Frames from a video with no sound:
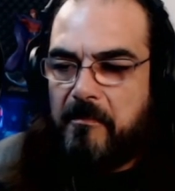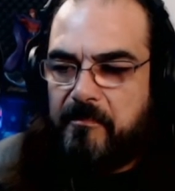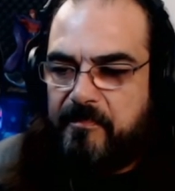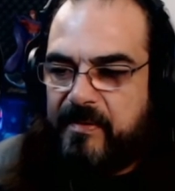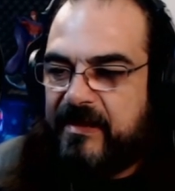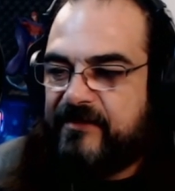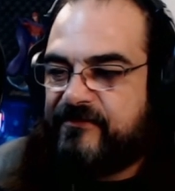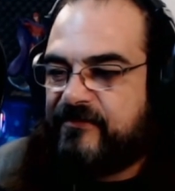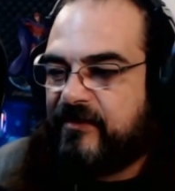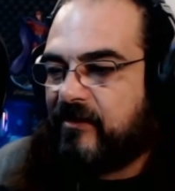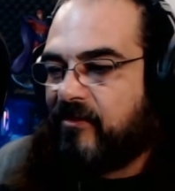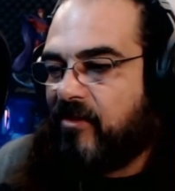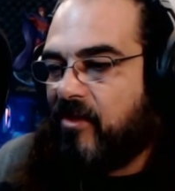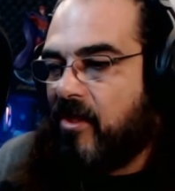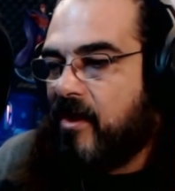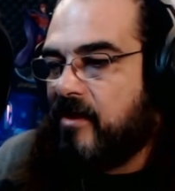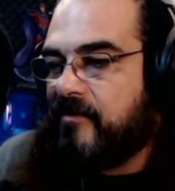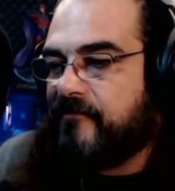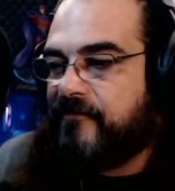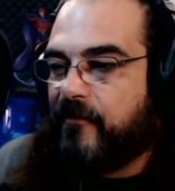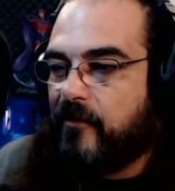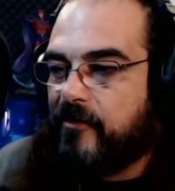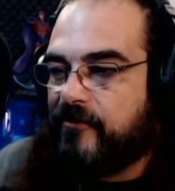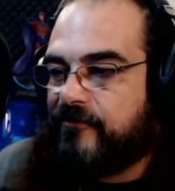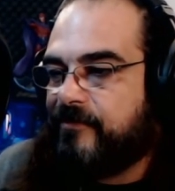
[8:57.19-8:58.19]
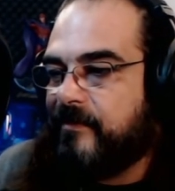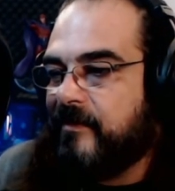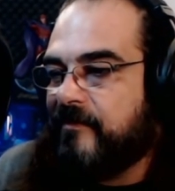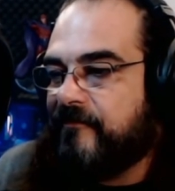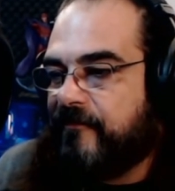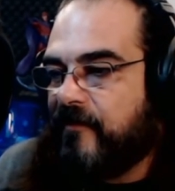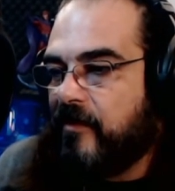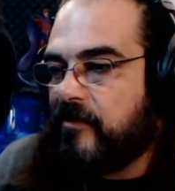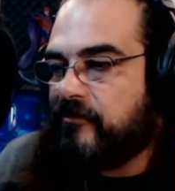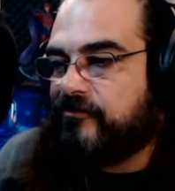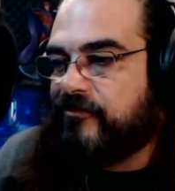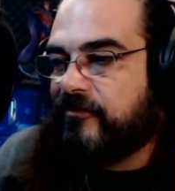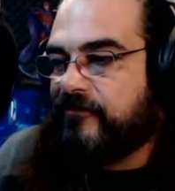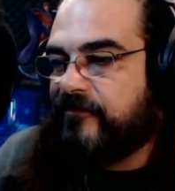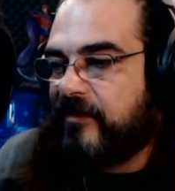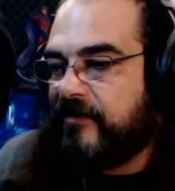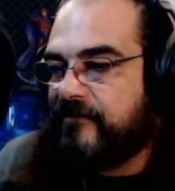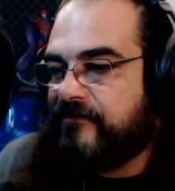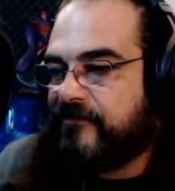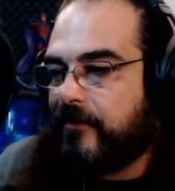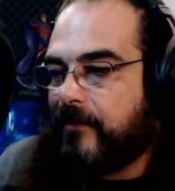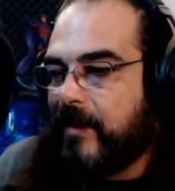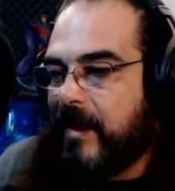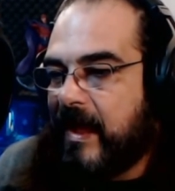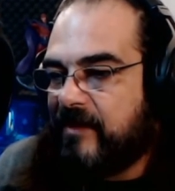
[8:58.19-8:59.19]
basic law enforcement functions
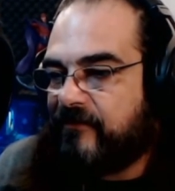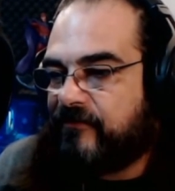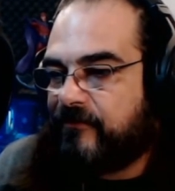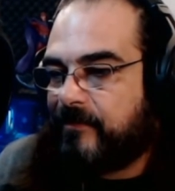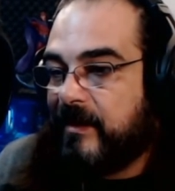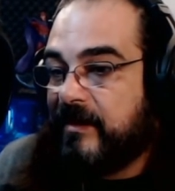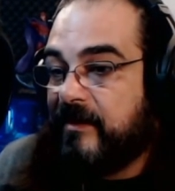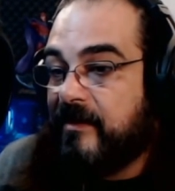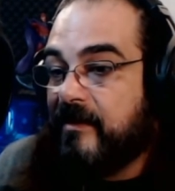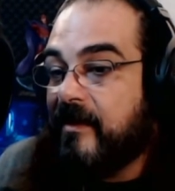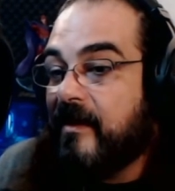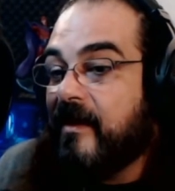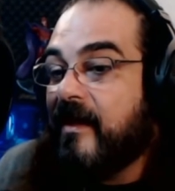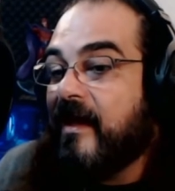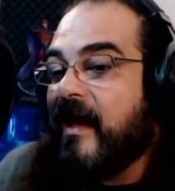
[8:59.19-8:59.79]
as harassment.